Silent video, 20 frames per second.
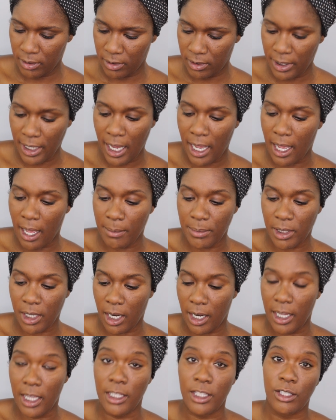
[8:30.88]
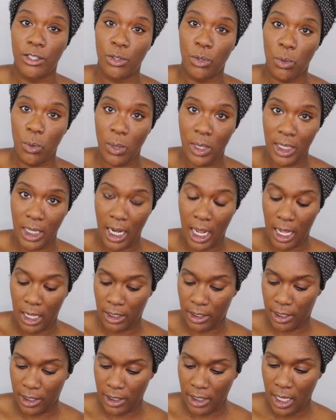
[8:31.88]
yeah, I'm sorry. It's
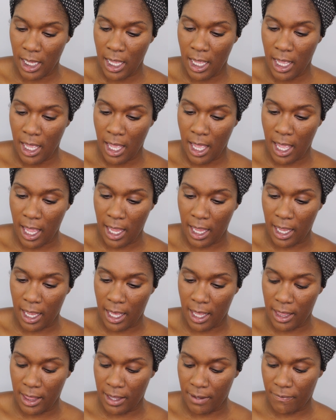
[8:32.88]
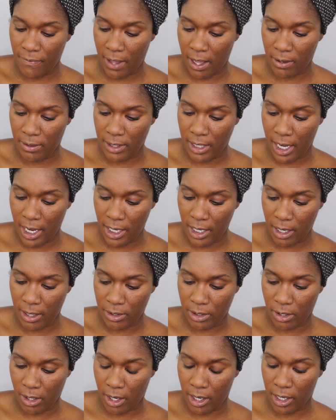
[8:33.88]
$20. And the foundation... Oh,
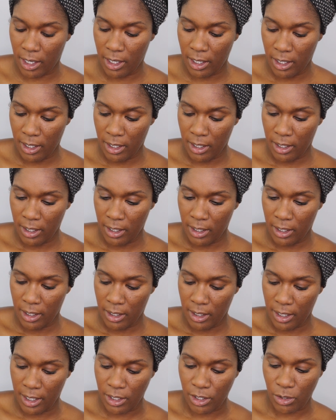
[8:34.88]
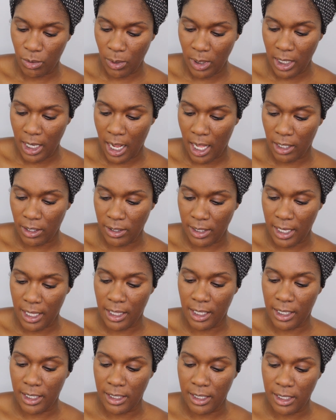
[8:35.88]
sorry. It's $20 and
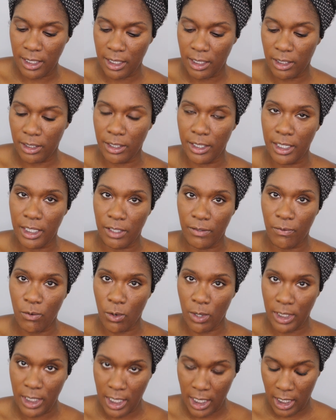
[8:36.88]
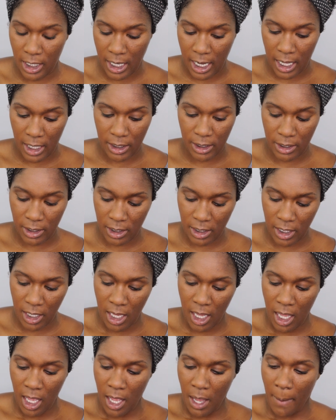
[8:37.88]
the concealer is $14.
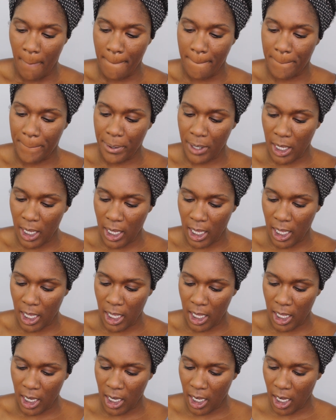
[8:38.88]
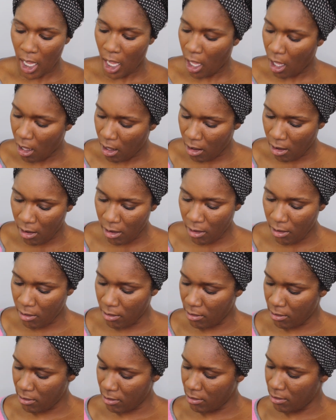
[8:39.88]
But...
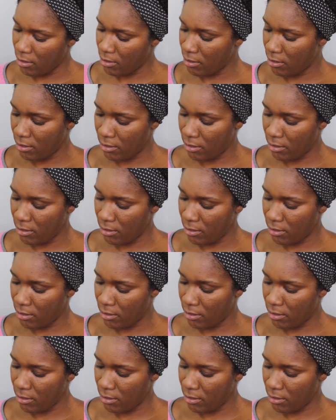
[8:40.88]
Oh,